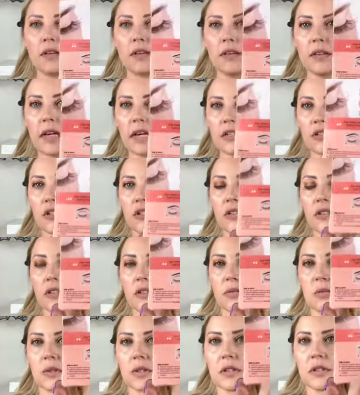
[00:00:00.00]
lashes
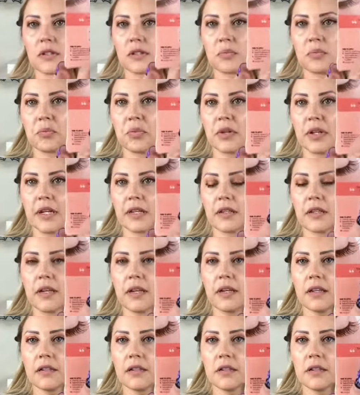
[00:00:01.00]
with this blunt
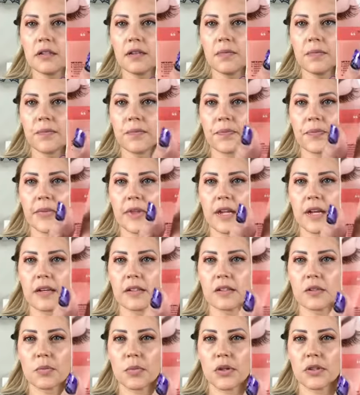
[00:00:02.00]
end as
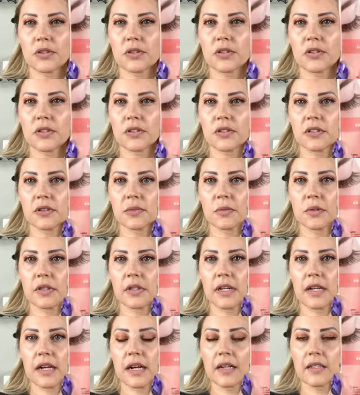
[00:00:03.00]
opposed to this one
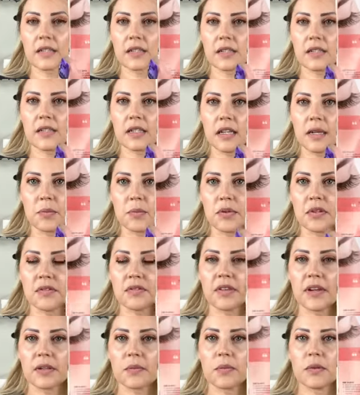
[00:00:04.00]
that has a tapered
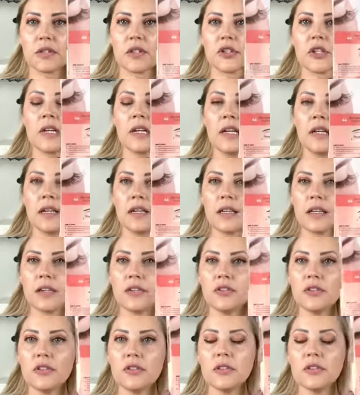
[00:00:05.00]
effect, which
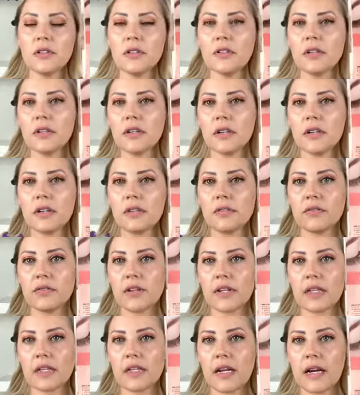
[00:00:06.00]
gives you the look of
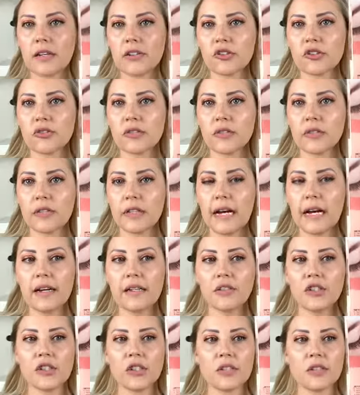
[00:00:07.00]
a natural
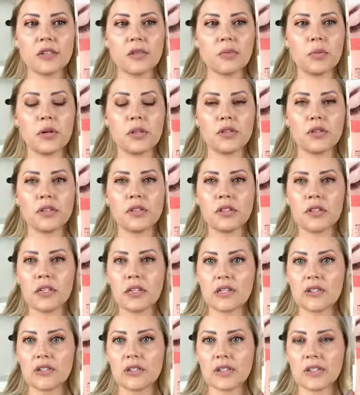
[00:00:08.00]
lash as opposed to
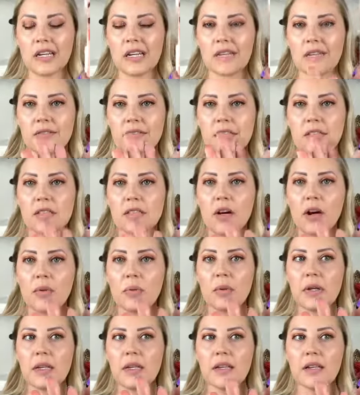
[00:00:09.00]
things just kind of
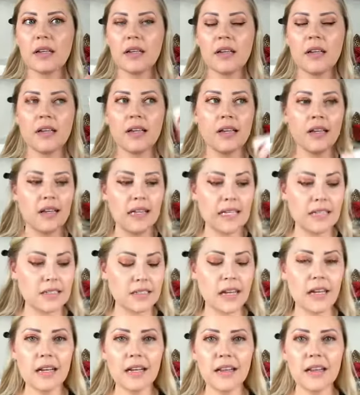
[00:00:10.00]
stopping. It's
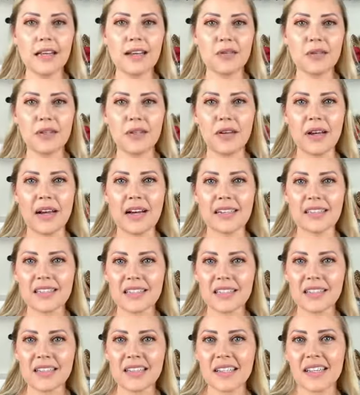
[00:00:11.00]
kind of like when you
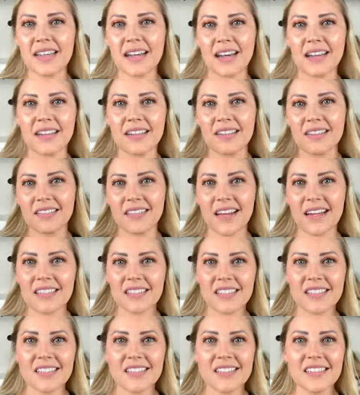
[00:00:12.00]
accidentally cut your
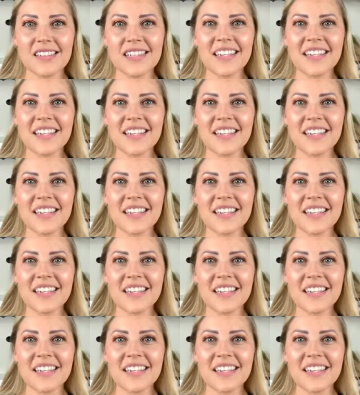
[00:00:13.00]
lashes.